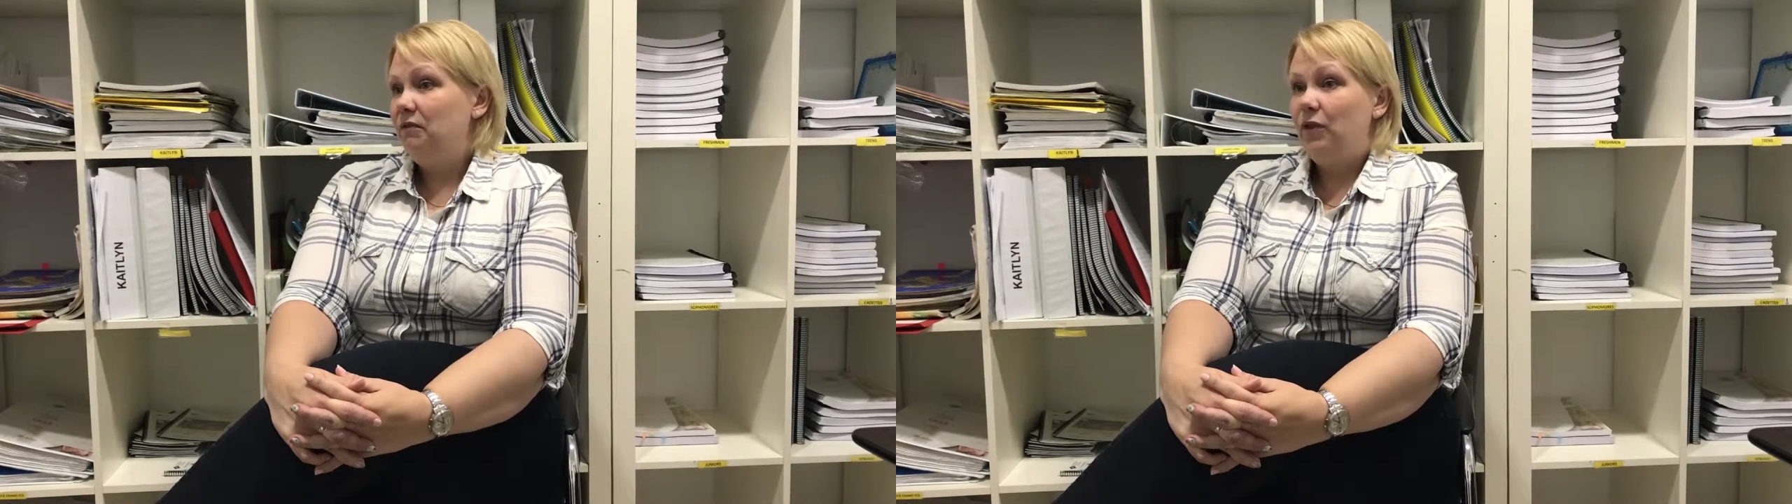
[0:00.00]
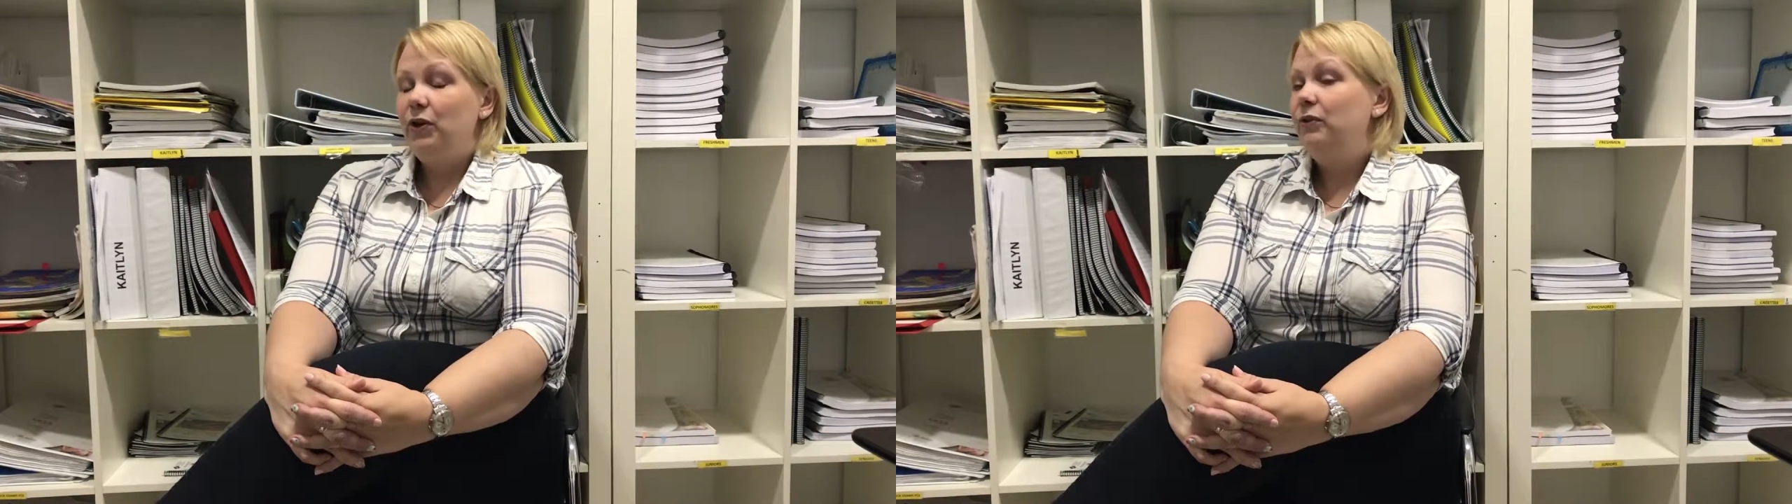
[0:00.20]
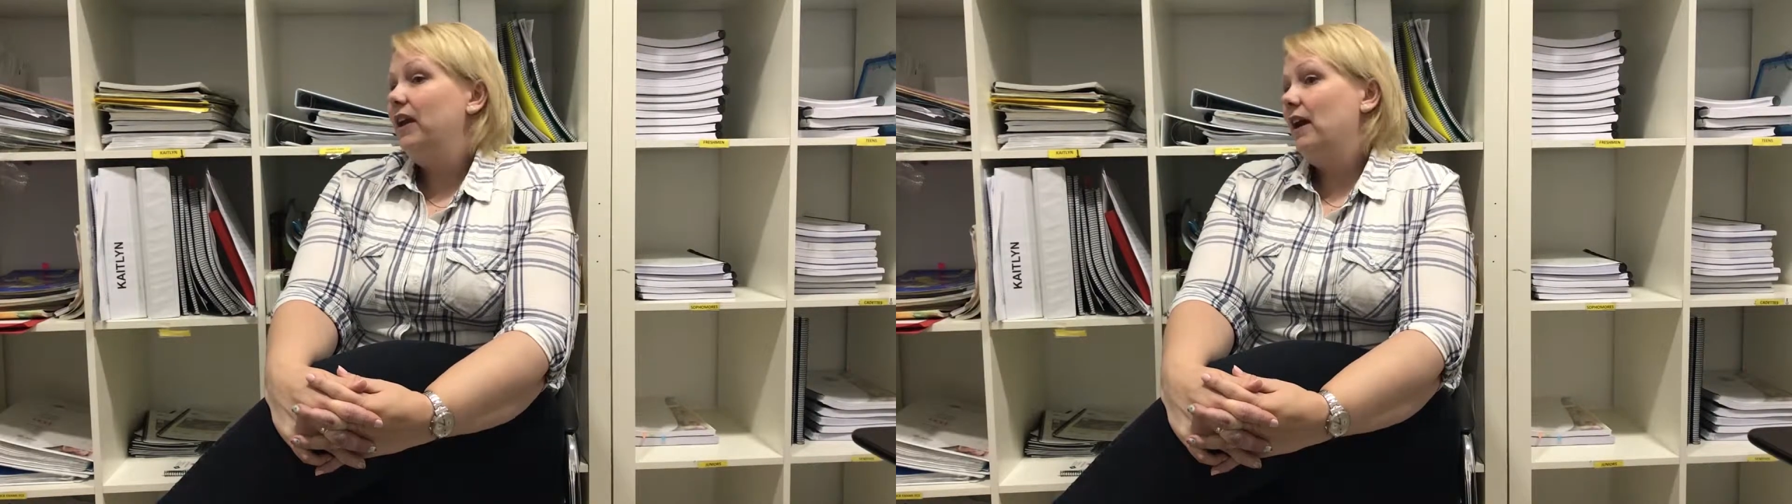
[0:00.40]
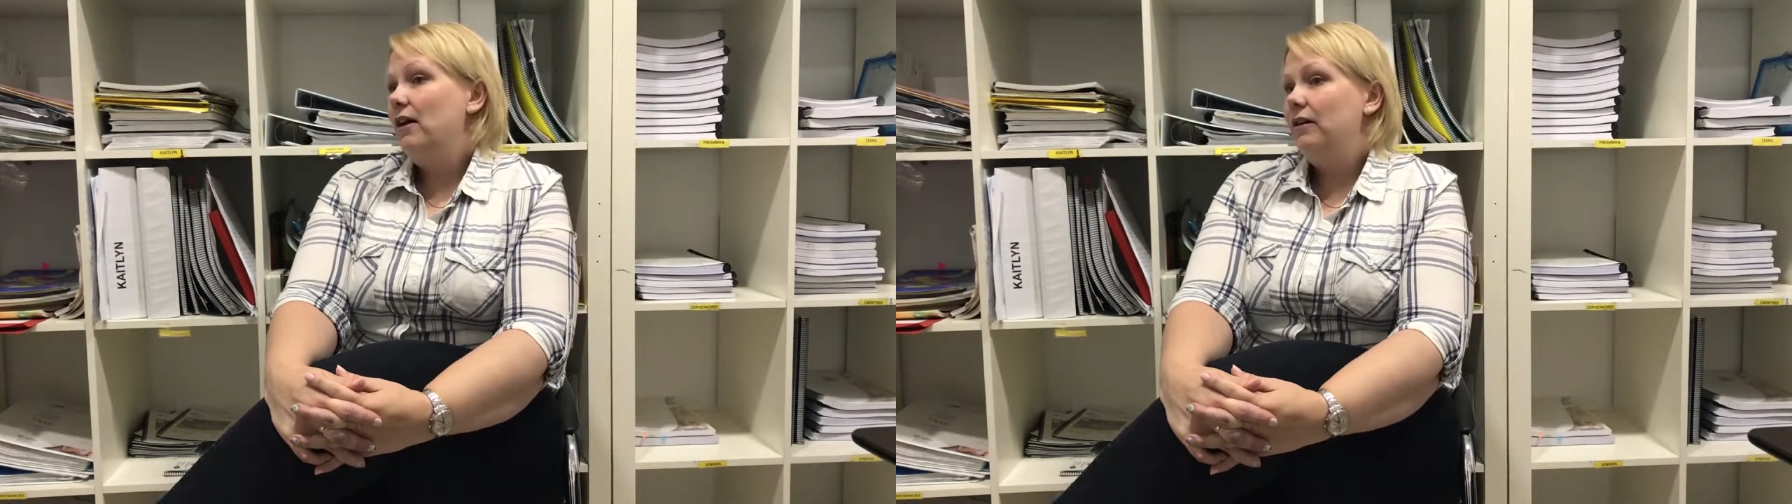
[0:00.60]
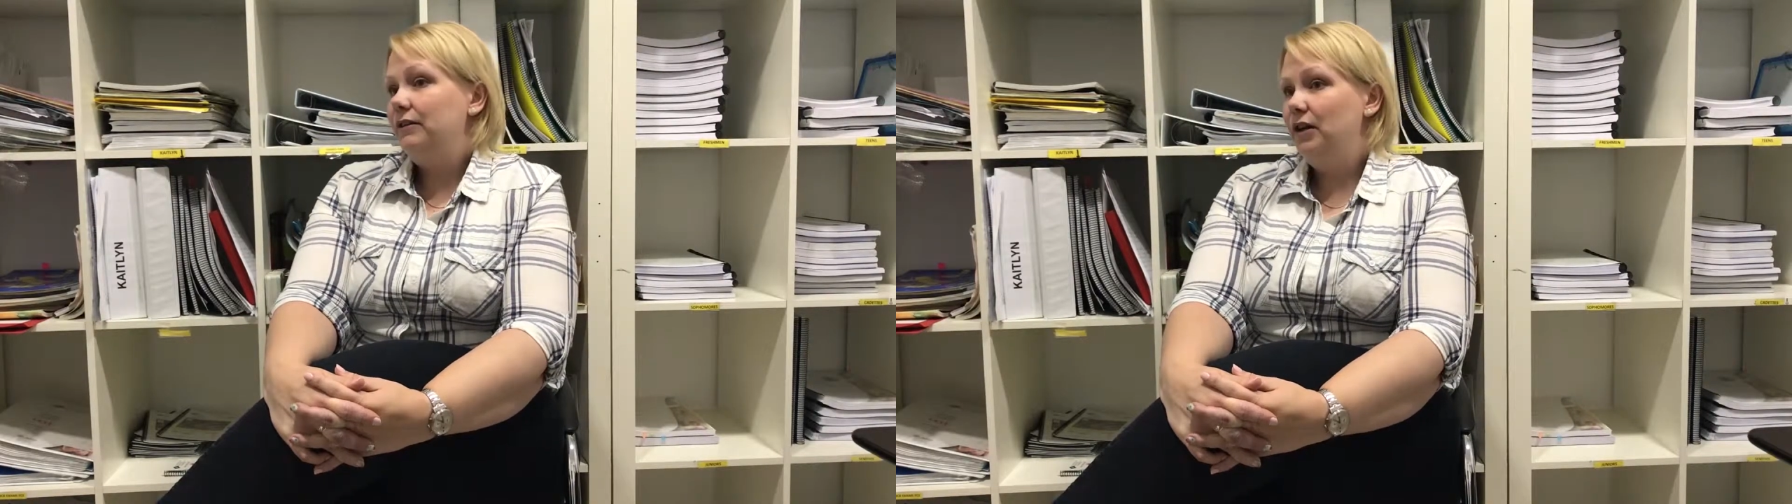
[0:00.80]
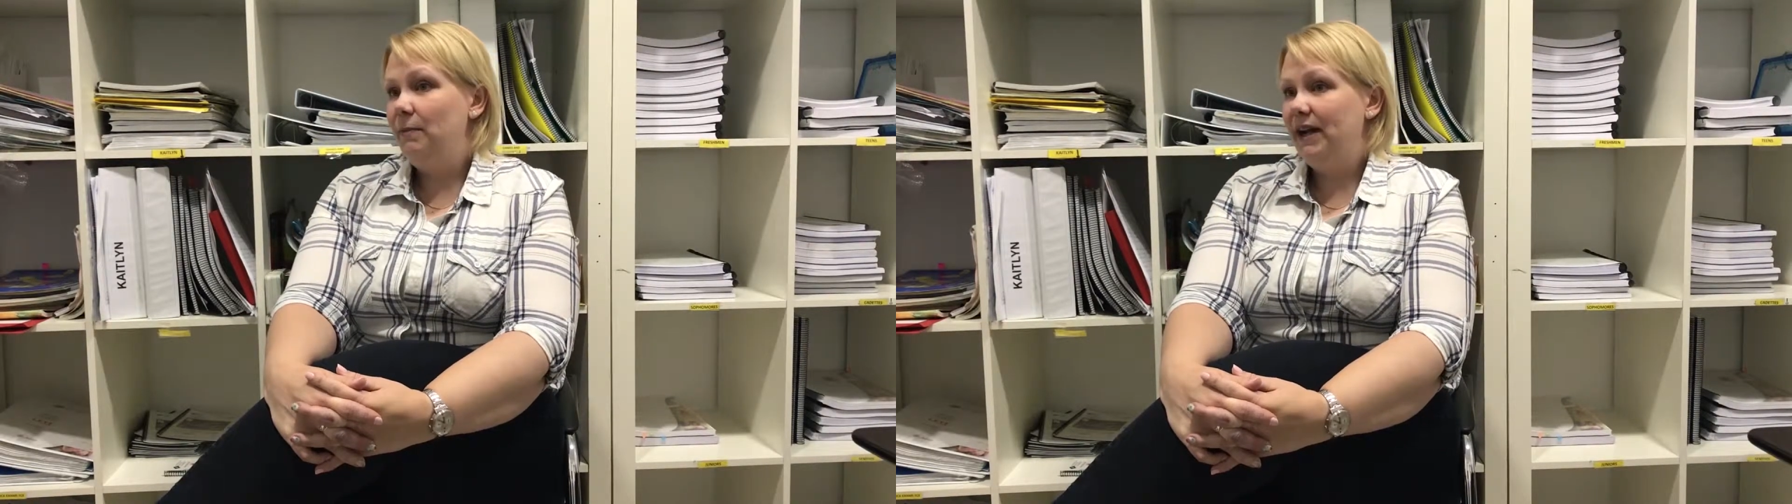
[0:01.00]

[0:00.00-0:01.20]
for who they are, no